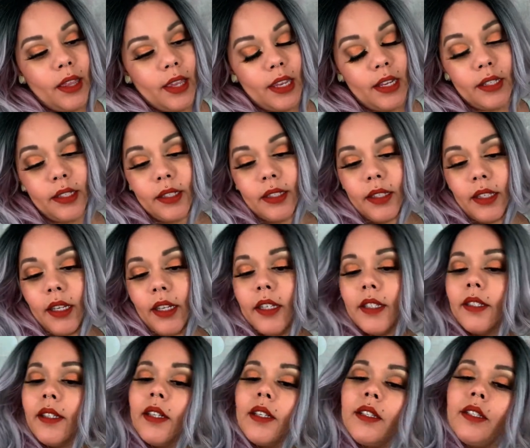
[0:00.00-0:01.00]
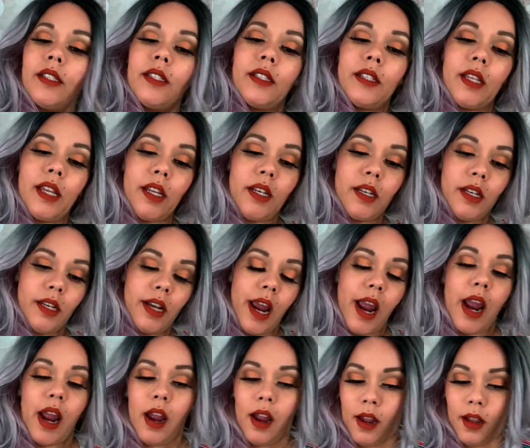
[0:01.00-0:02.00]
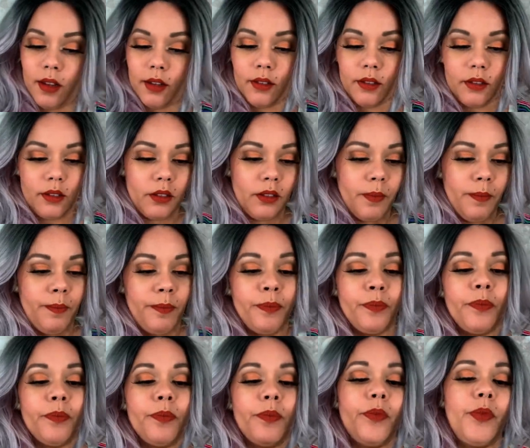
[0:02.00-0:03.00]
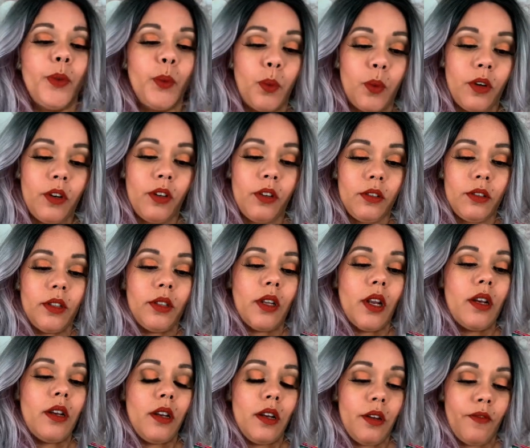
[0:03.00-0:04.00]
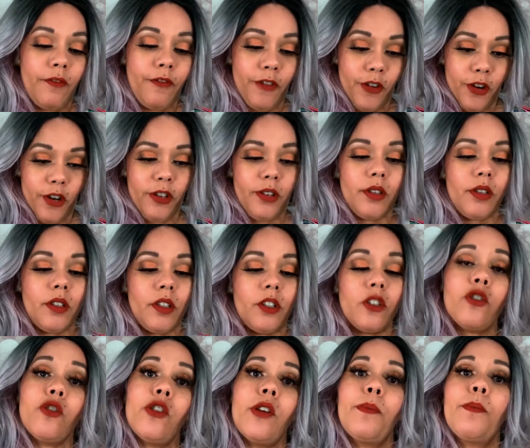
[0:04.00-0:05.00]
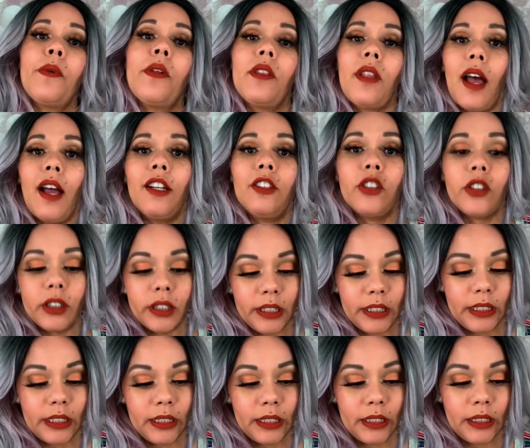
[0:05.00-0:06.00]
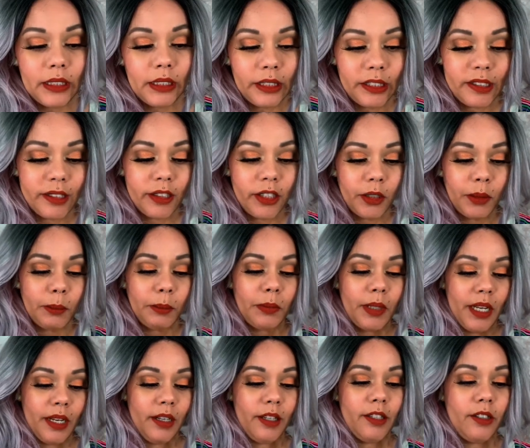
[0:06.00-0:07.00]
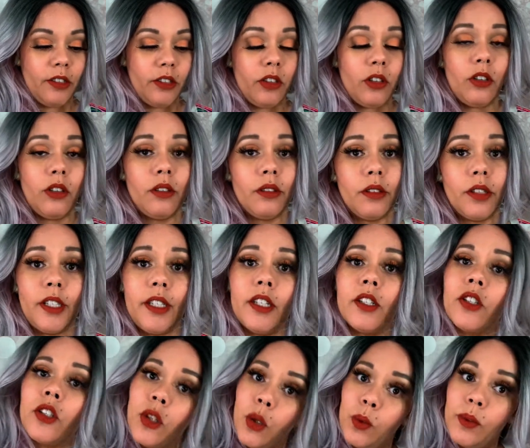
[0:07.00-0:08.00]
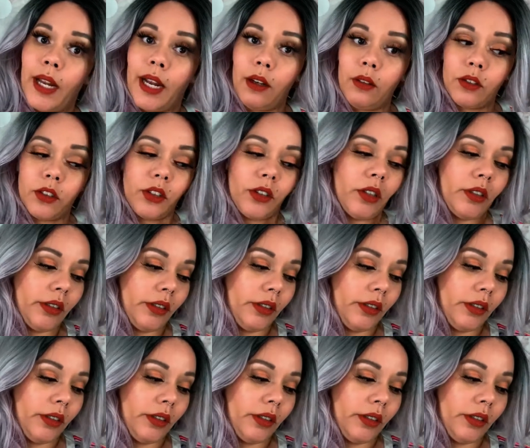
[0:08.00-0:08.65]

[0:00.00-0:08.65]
This is slated as the world's first strip lash cleaning system, and it is currently sold out